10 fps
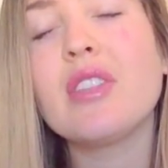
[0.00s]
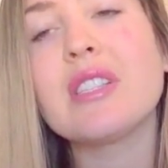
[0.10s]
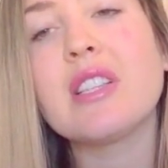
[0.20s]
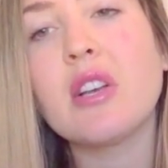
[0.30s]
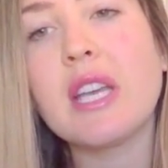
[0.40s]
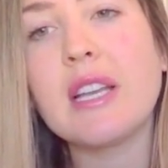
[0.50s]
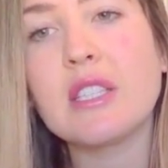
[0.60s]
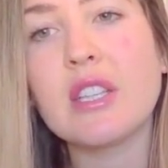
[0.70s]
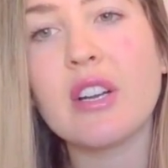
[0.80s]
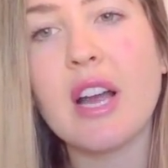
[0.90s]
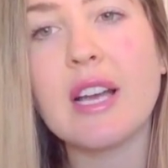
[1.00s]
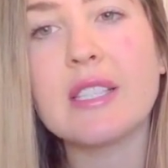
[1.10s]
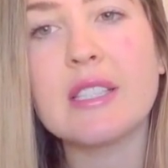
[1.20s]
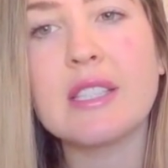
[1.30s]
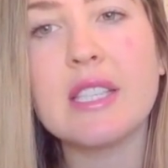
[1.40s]
just looking into their
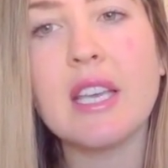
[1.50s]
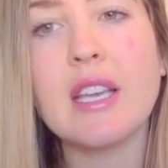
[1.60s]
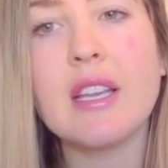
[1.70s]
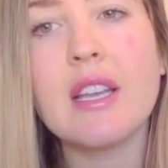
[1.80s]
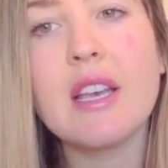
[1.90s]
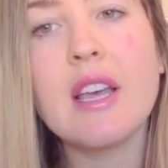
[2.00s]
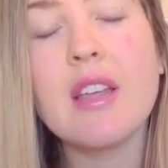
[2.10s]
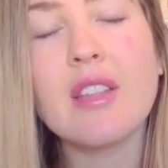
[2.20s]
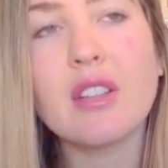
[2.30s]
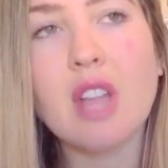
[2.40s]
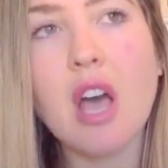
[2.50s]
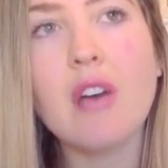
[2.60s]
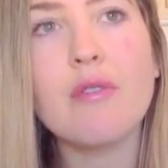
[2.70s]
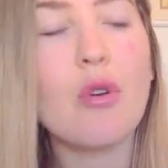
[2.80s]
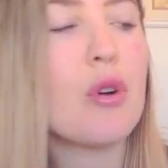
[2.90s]
eyes and seeing the
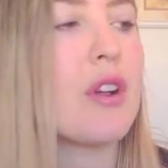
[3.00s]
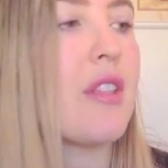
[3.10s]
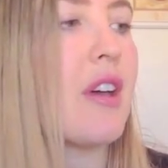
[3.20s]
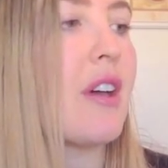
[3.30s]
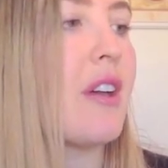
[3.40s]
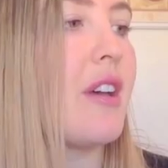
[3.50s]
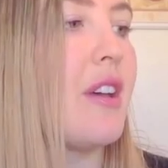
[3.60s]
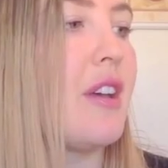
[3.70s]
love or the,